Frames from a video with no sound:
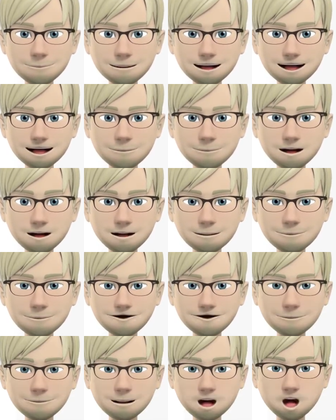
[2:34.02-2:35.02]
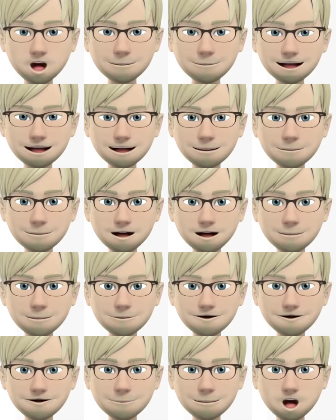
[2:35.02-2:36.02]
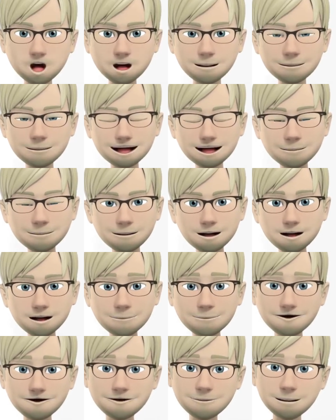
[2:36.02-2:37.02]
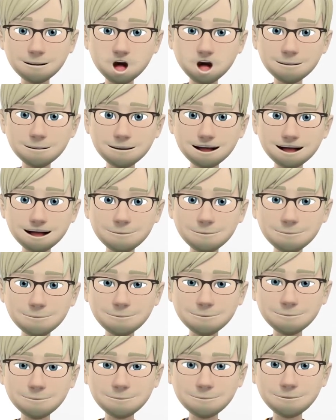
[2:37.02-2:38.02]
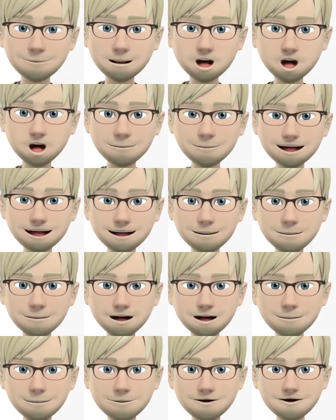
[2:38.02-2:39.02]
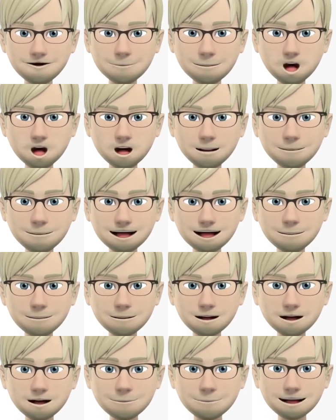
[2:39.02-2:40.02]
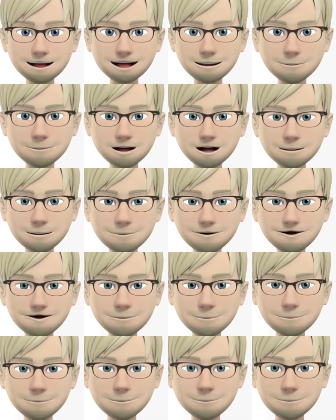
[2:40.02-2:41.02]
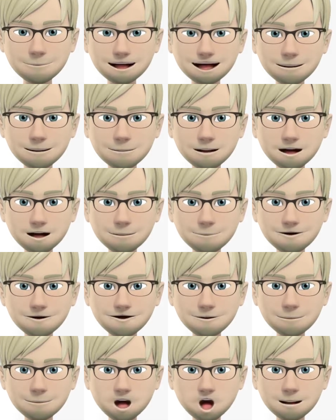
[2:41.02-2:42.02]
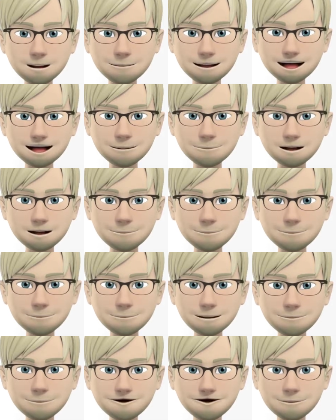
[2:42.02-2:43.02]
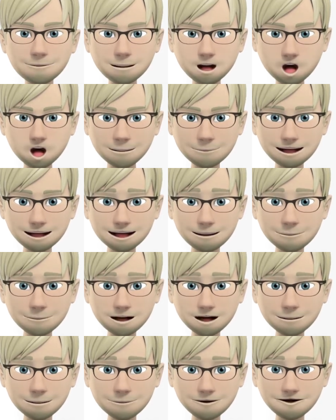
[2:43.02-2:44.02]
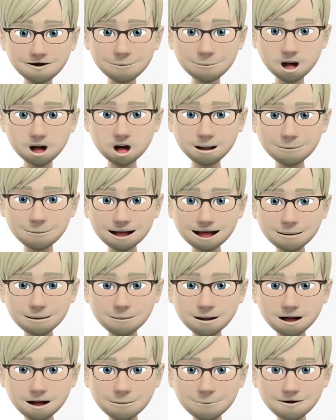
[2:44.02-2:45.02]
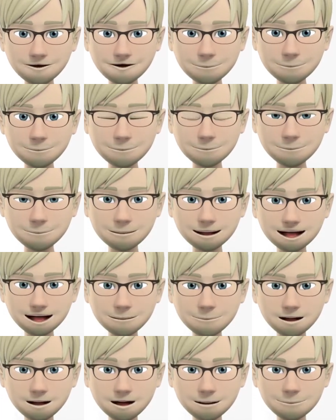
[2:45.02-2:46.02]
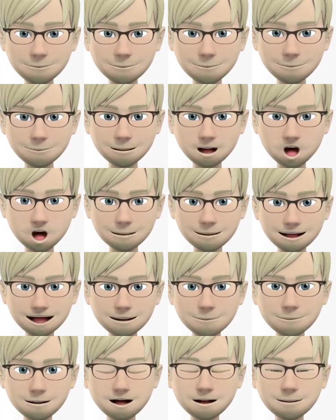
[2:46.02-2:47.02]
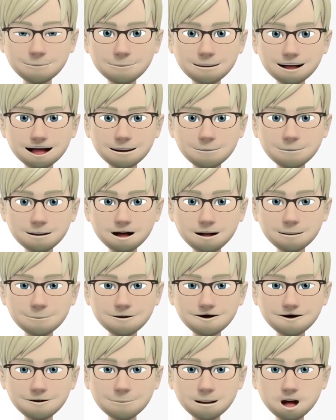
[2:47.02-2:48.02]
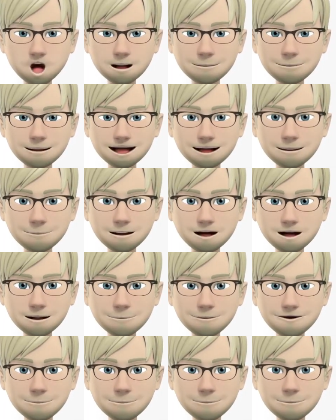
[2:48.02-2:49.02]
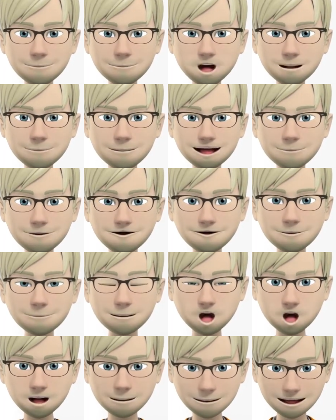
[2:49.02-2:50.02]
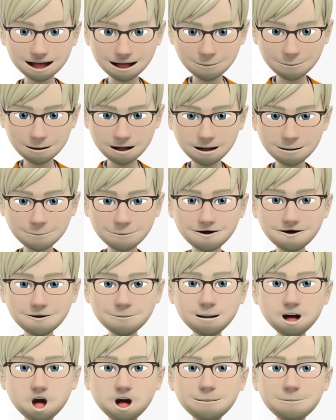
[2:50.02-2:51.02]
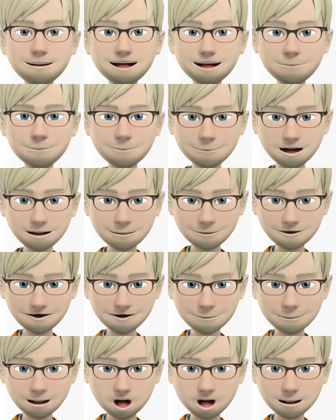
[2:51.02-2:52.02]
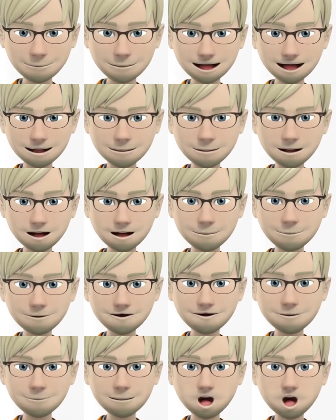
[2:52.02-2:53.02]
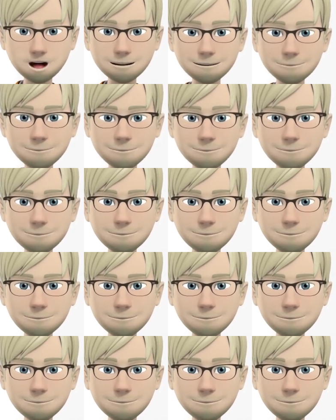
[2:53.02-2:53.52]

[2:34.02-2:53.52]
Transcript: The control panel is another important part of the generator, where we will find the generator's start-stop buttons, the different electrical outlets, the overload or short circuit protections, grounding, informative displays of the parameters of use, or the start contacts in the case of automatic generators.